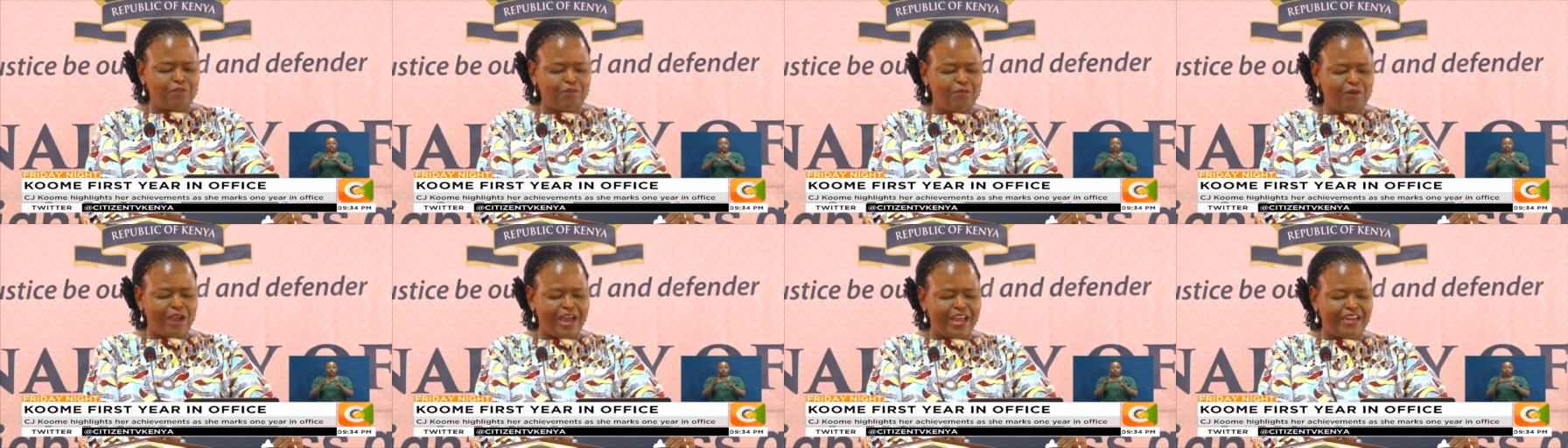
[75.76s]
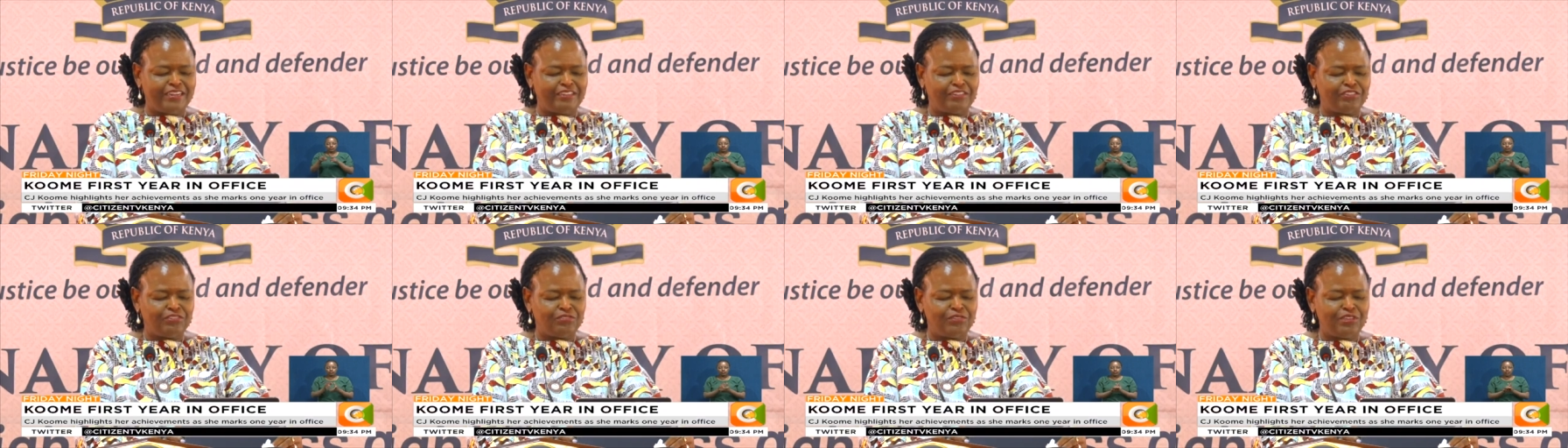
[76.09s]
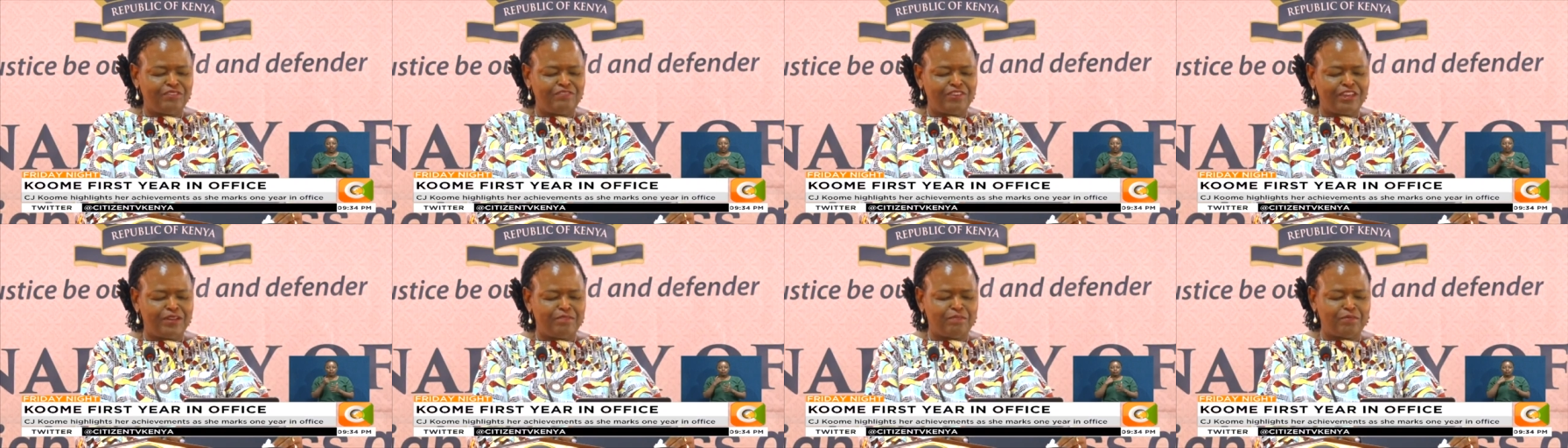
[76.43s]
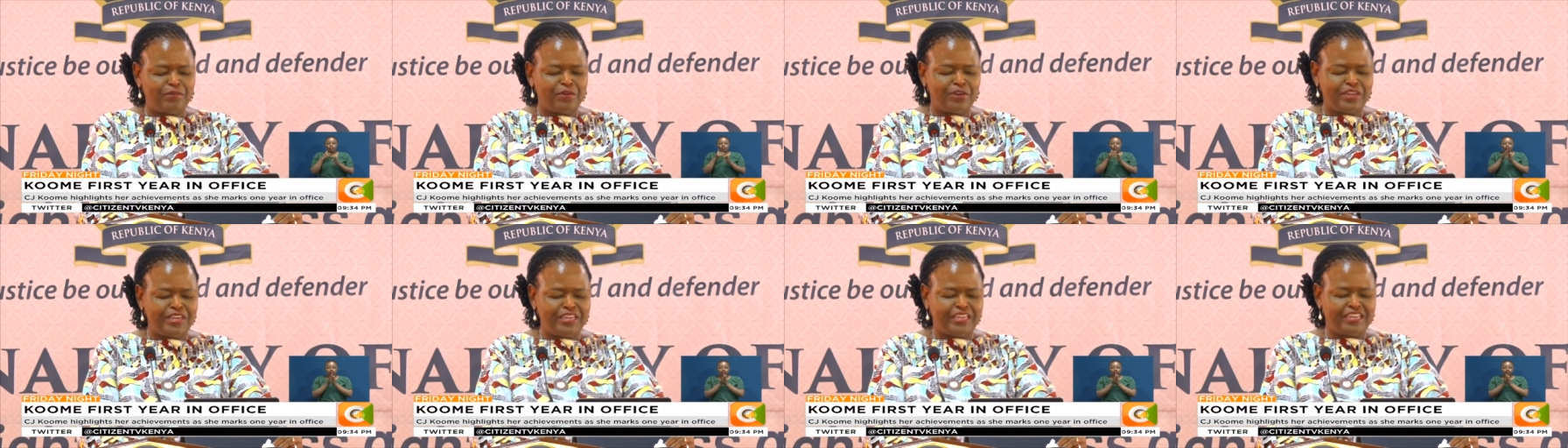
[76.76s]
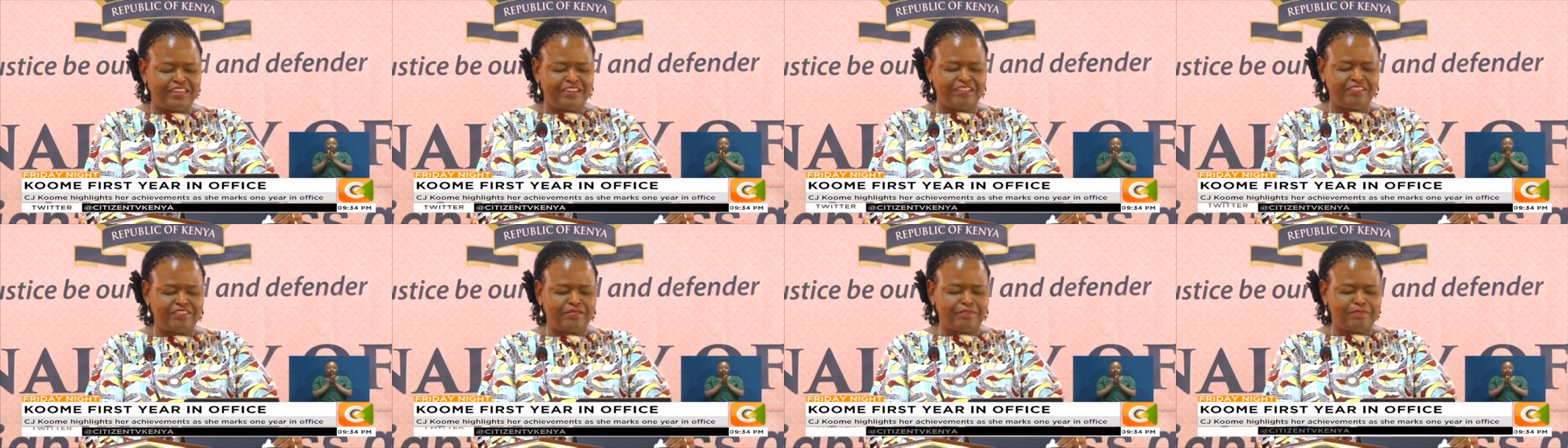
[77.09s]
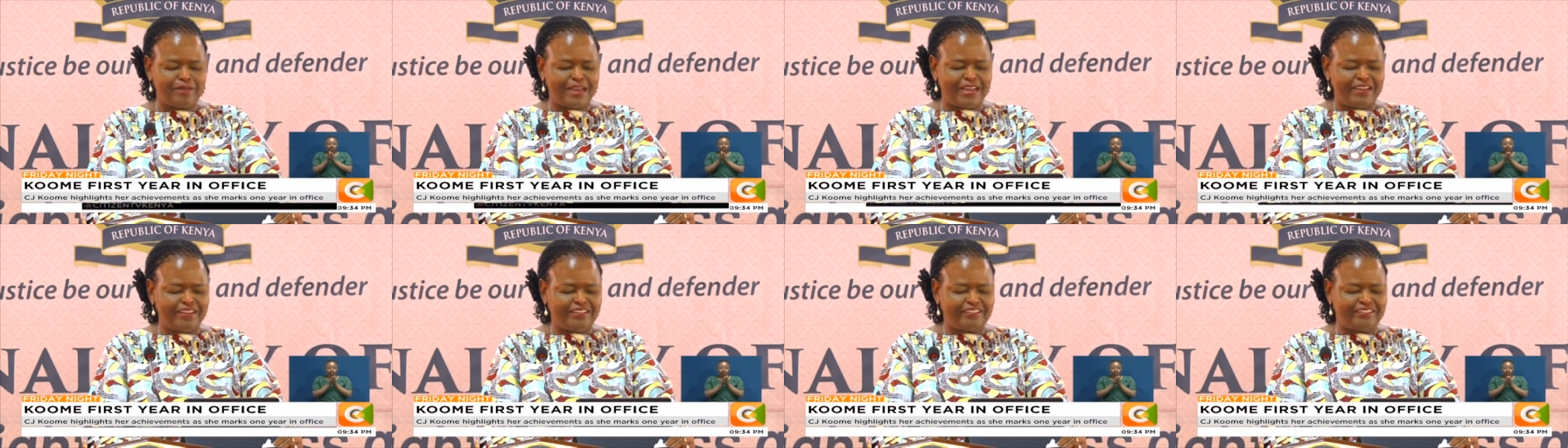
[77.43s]
look forward to even more
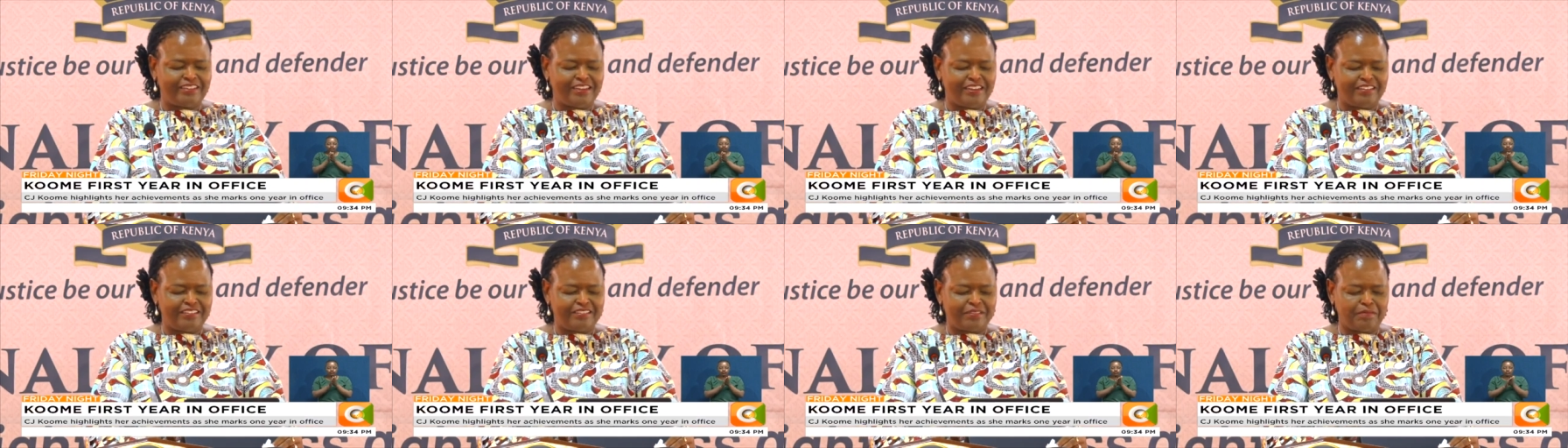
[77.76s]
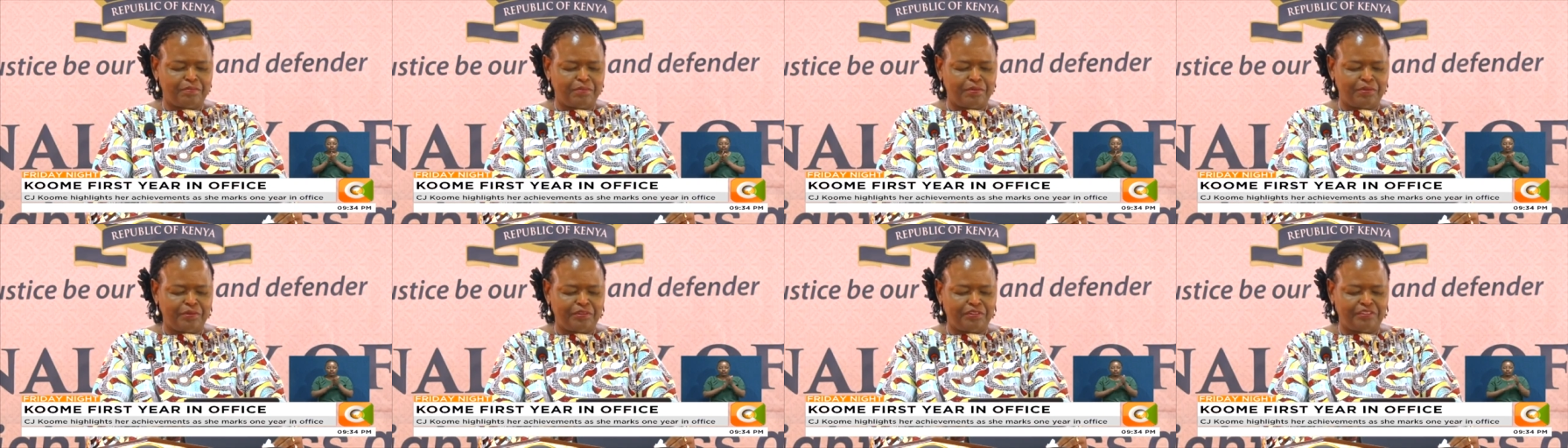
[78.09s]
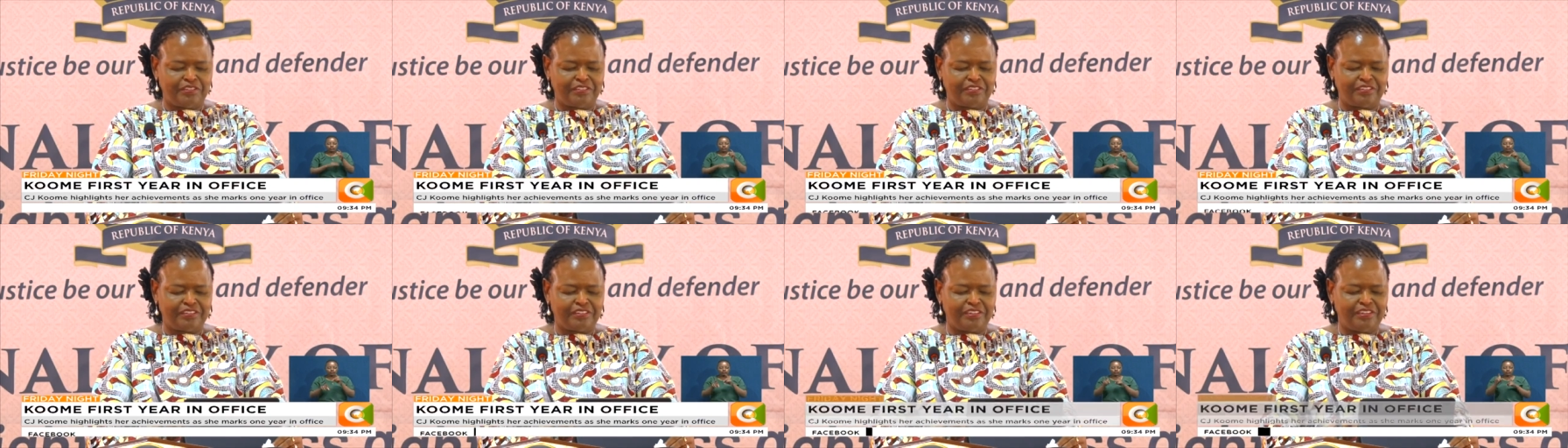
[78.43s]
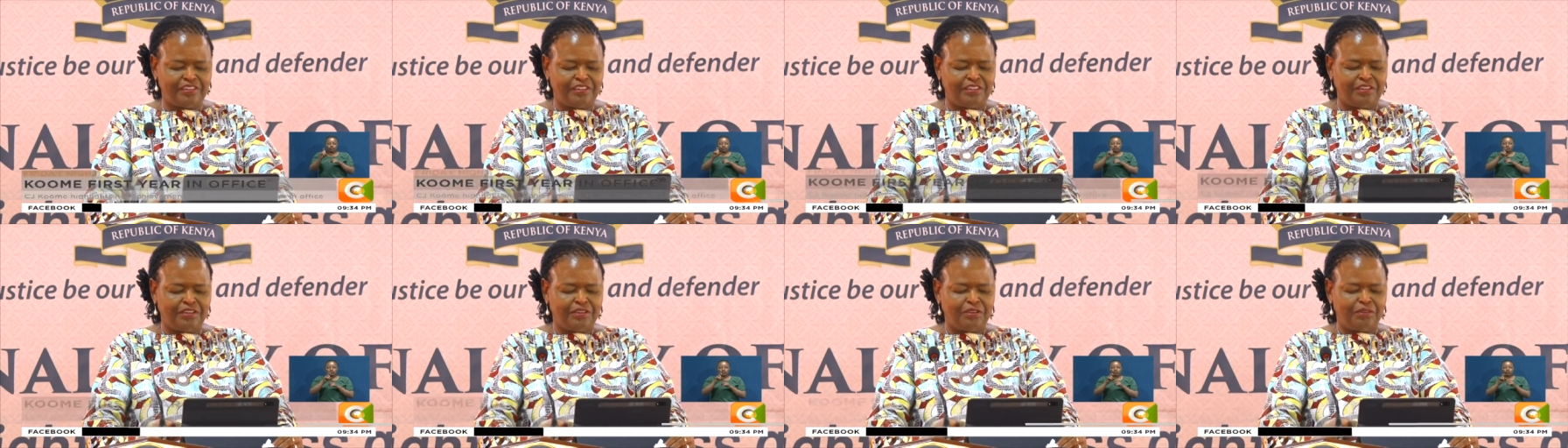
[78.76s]
increased budgetary support